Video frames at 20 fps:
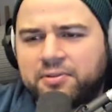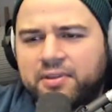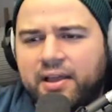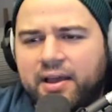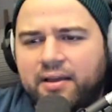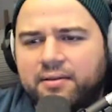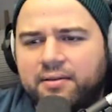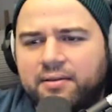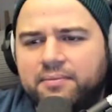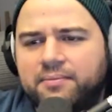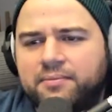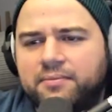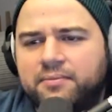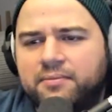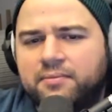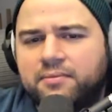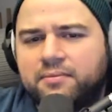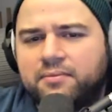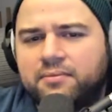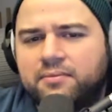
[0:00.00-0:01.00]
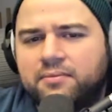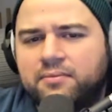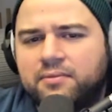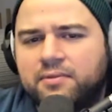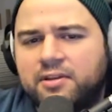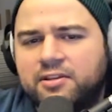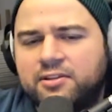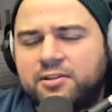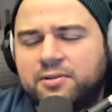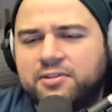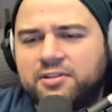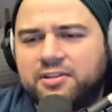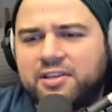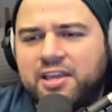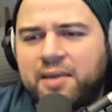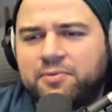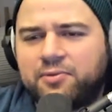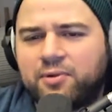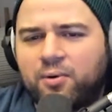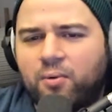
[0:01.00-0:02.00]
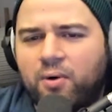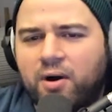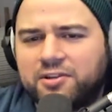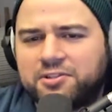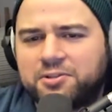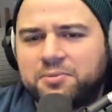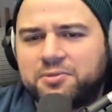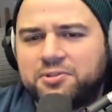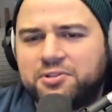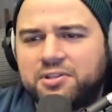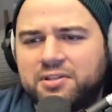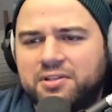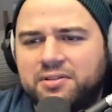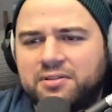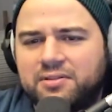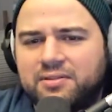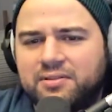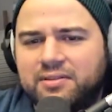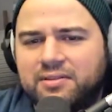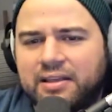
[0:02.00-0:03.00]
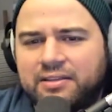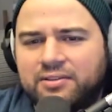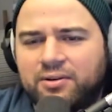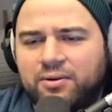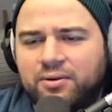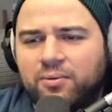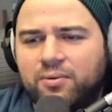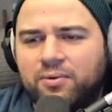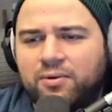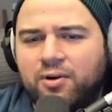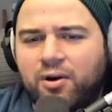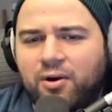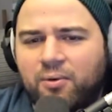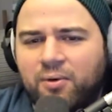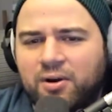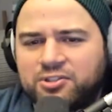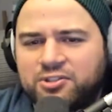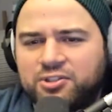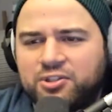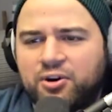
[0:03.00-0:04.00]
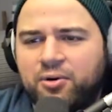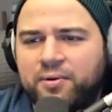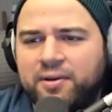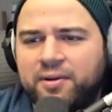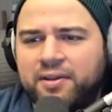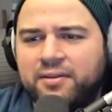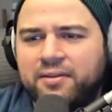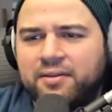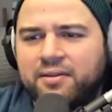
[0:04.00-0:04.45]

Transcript: that? Is it to keep the washing machine, like the car wash, going?